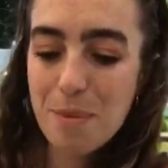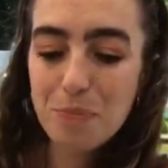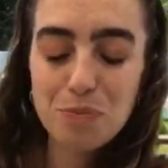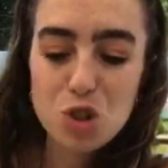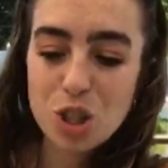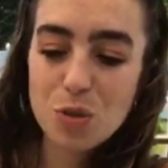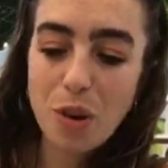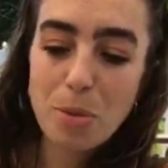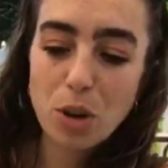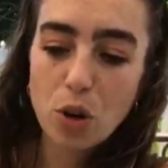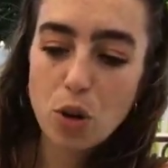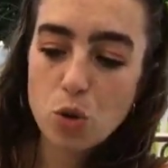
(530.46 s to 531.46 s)
just from the
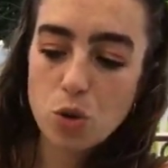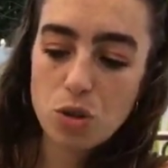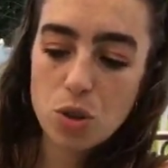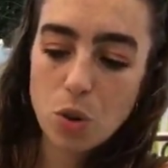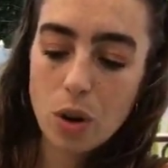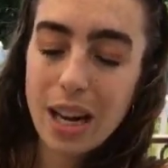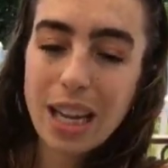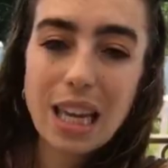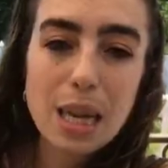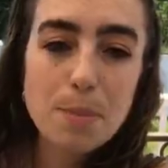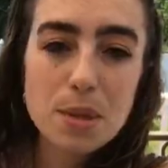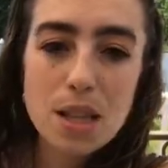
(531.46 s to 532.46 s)
grocery store. It
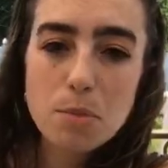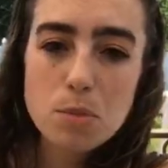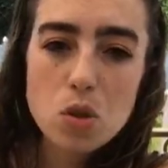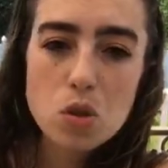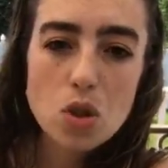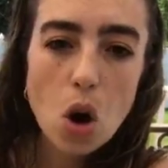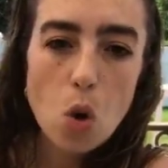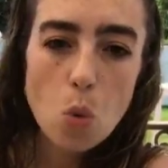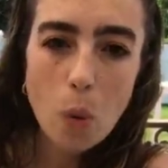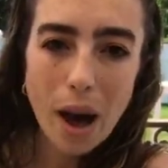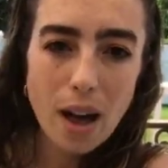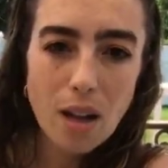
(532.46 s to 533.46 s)
keeps them so
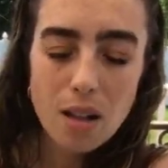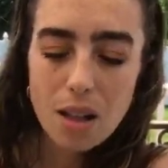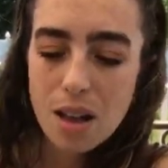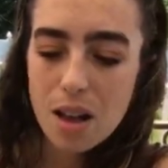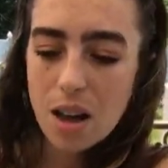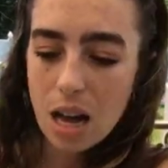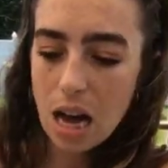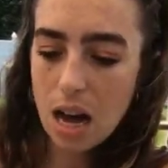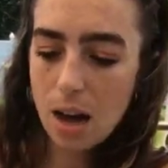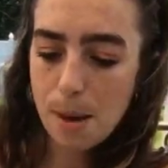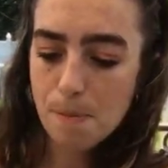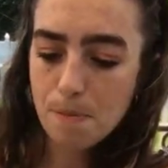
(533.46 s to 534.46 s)
well.
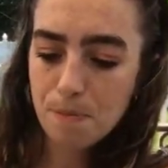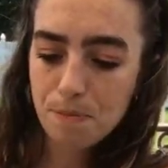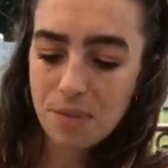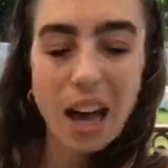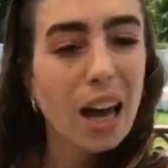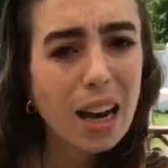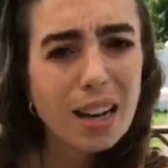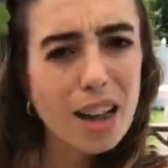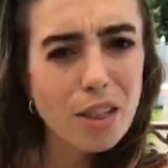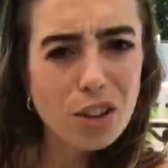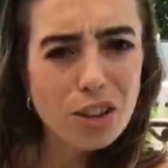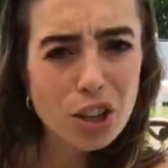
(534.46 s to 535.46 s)
Again,
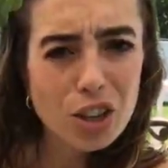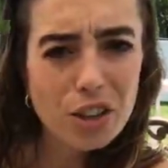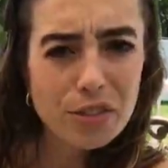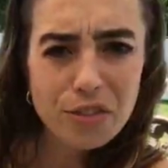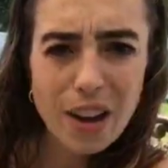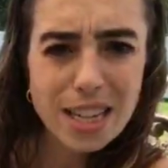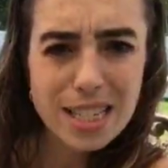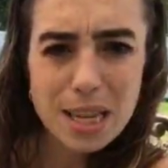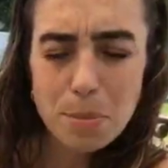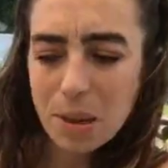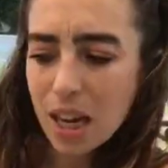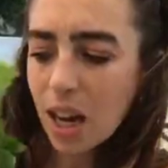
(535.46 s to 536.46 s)
another little fun
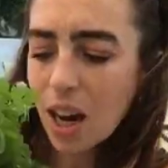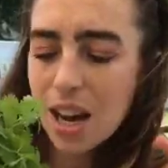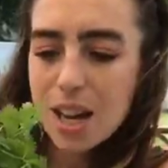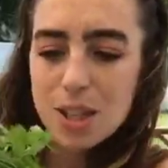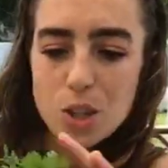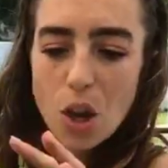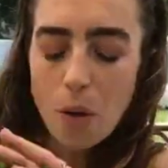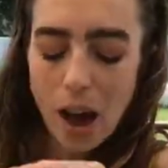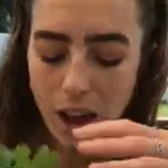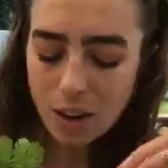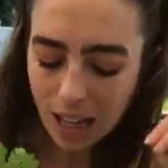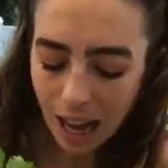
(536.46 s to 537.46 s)
tip here. So I
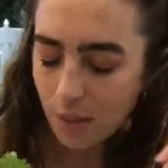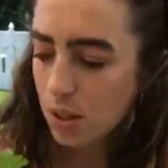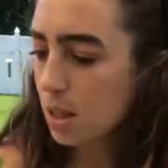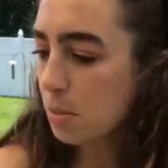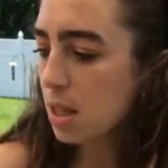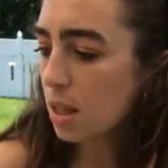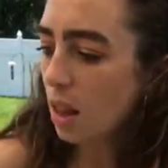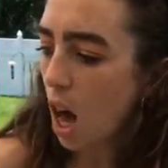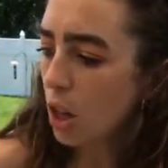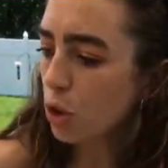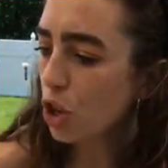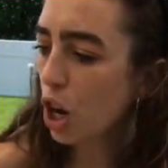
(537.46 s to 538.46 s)
already have some
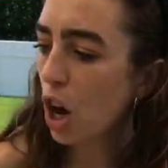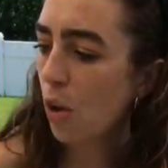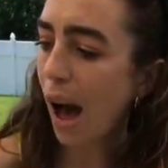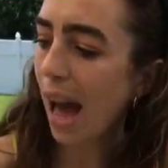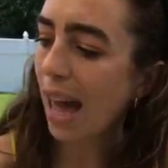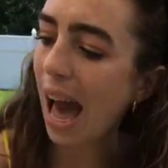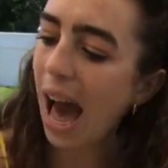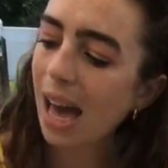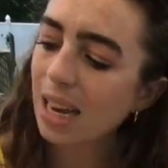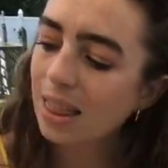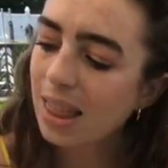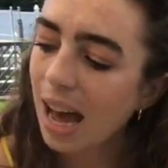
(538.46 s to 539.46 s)
cilantro. I
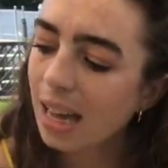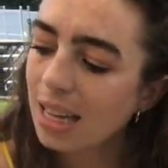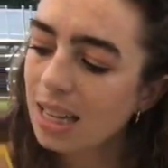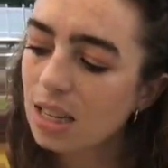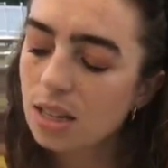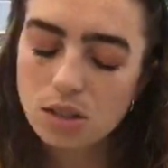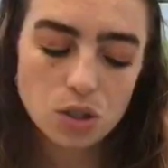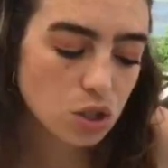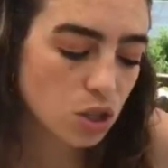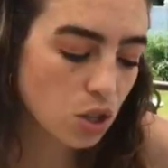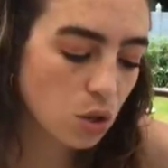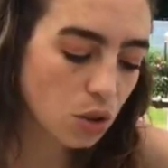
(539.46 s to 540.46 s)
added that
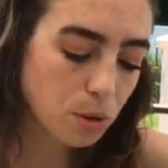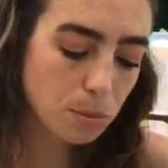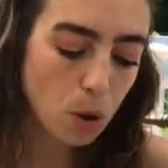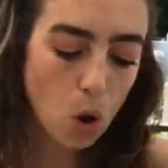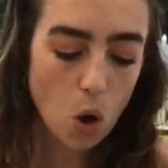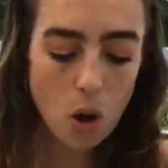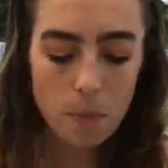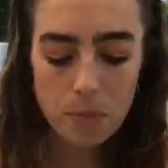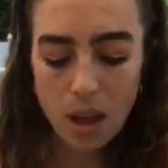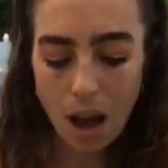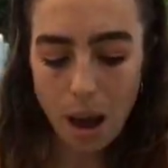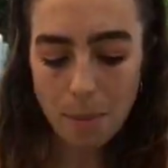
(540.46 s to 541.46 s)
into the bowl.
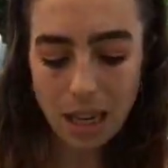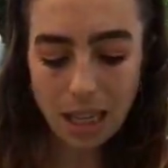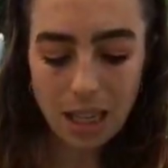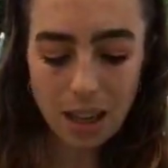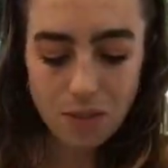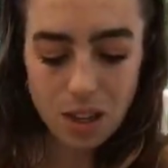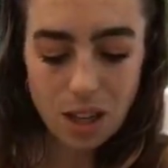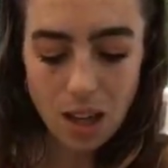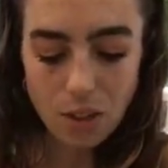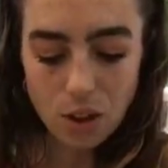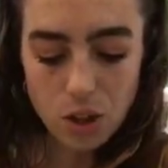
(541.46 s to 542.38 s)
I'm going to give it another